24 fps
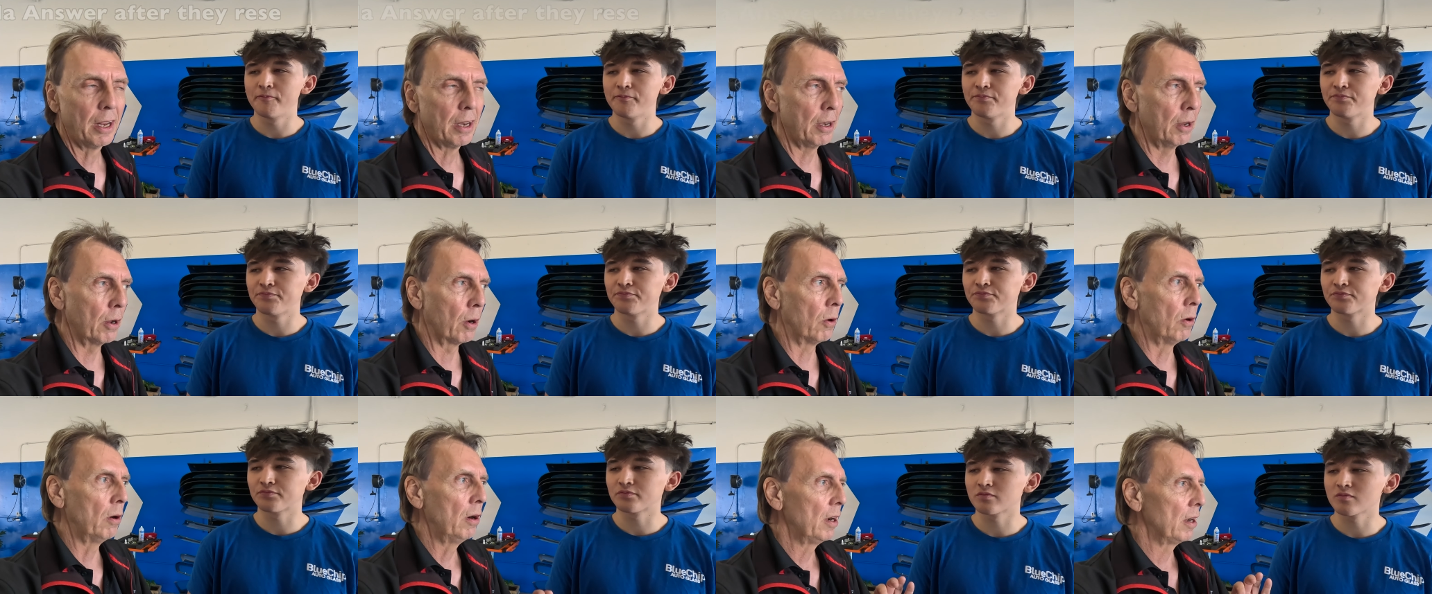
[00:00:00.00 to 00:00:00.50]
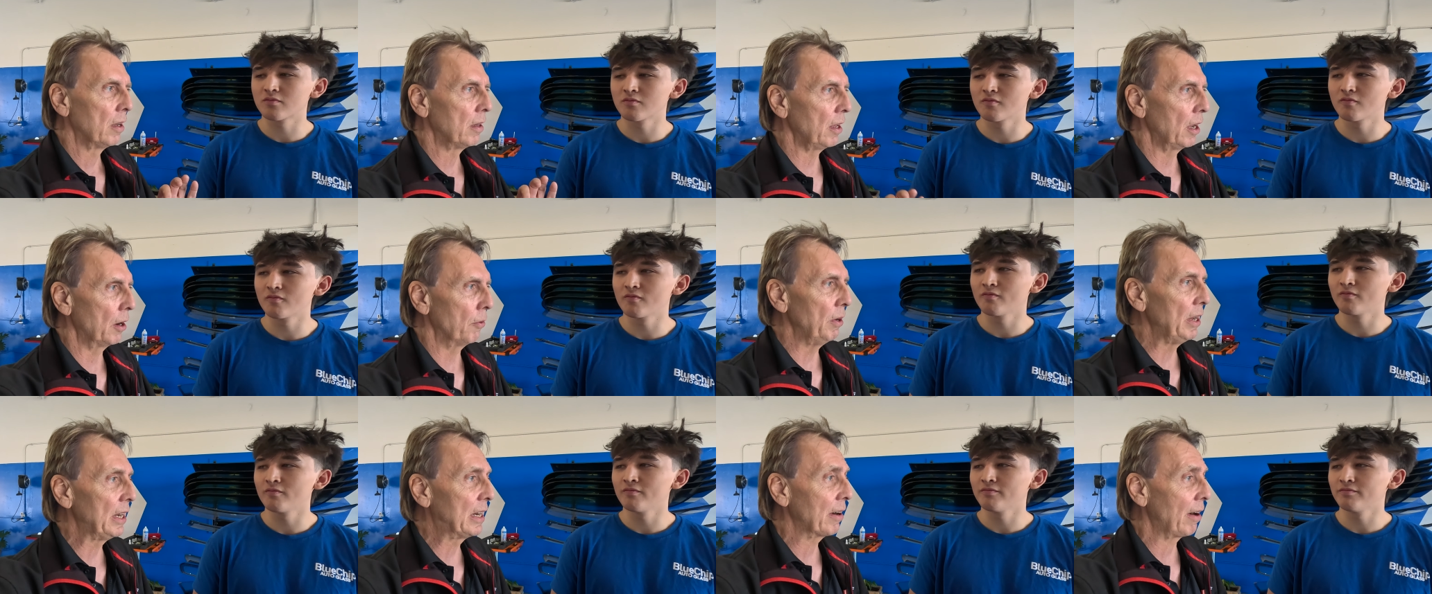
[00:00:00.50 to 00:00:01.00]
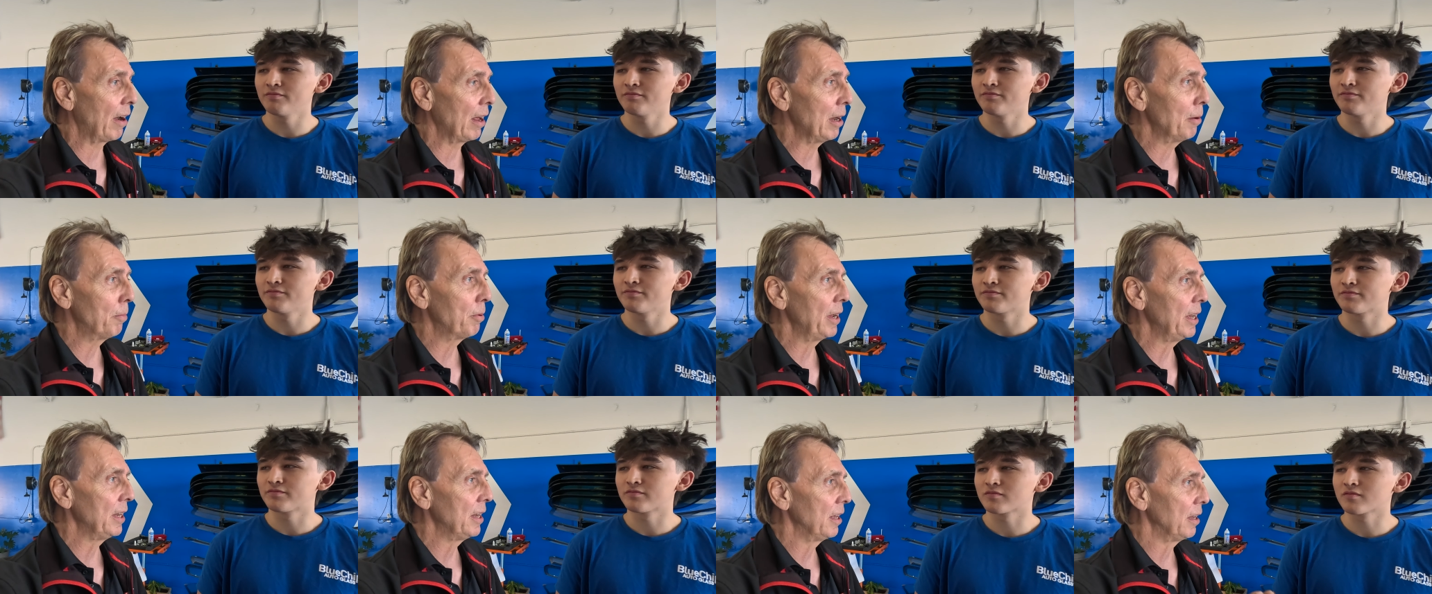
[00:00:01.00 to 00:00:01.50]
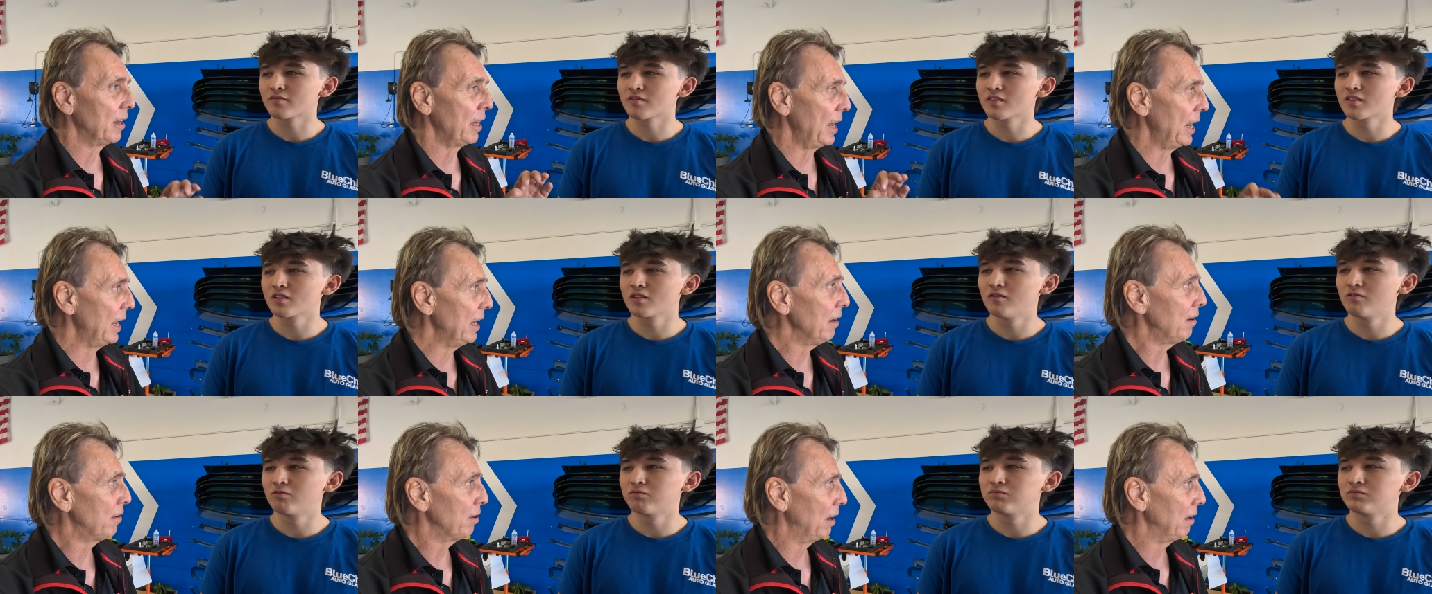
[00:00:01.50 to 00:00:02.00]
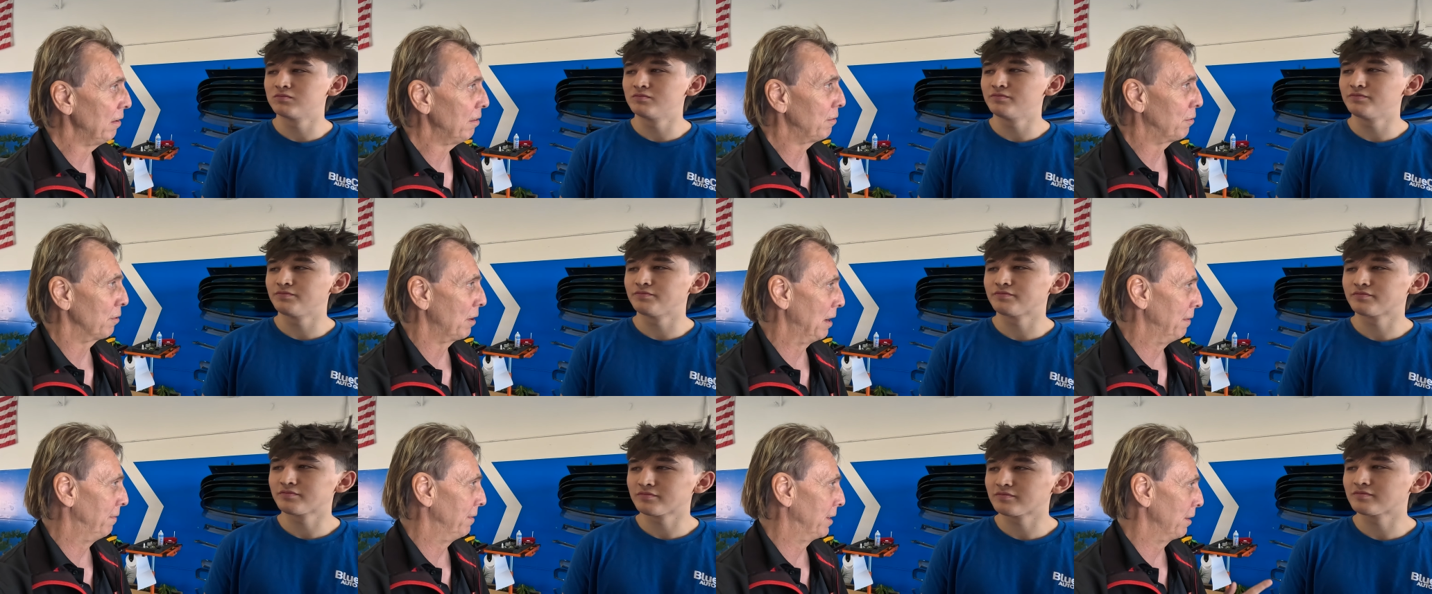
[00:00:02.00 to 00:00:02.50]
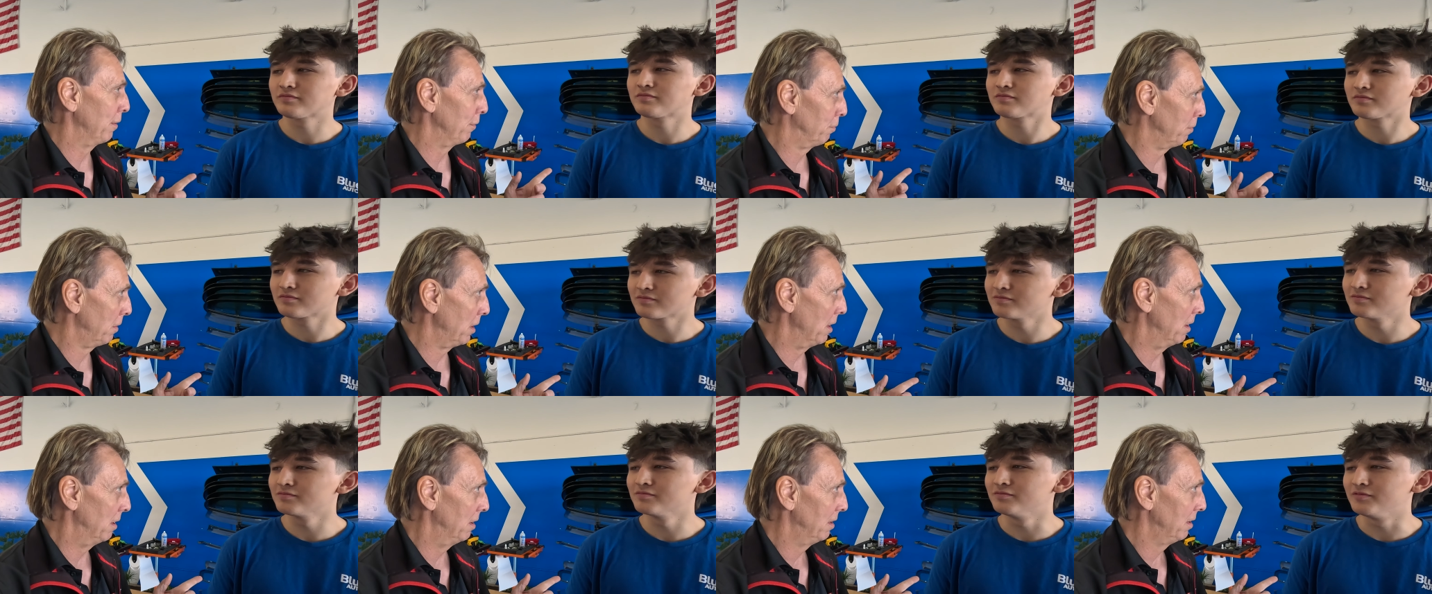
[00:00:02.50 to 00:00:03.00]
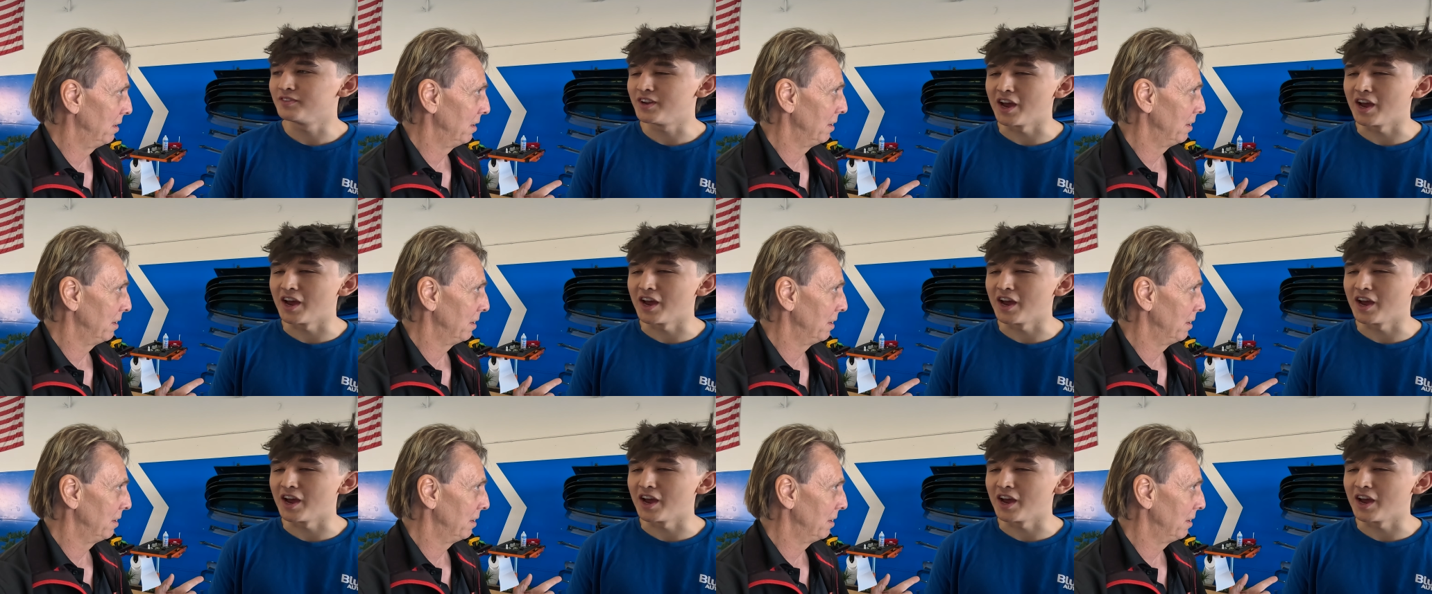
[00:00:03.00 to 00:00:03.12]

Speaker 1: No, they recalibrate it and test drive it as well.